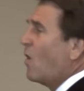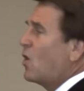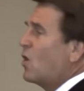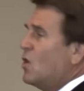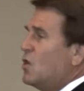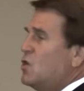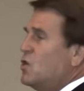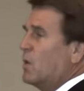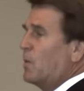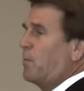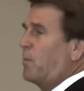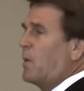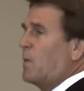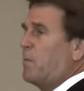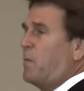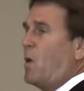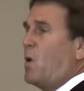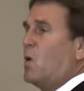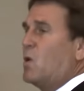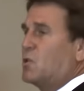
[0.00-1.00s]
good your
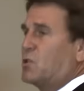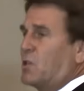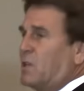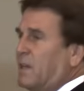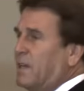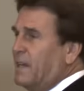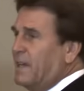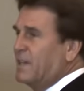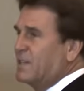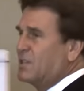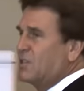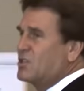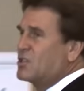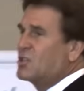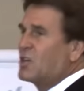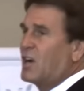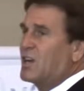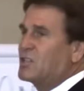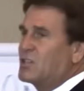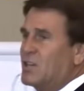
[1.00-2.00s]
proposal is
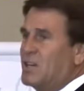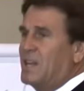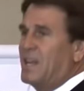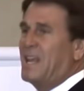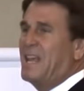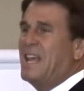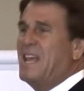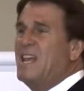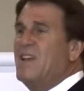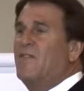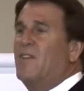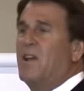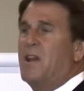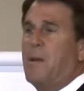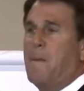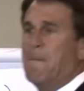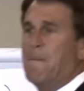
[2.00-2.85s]
doesn't even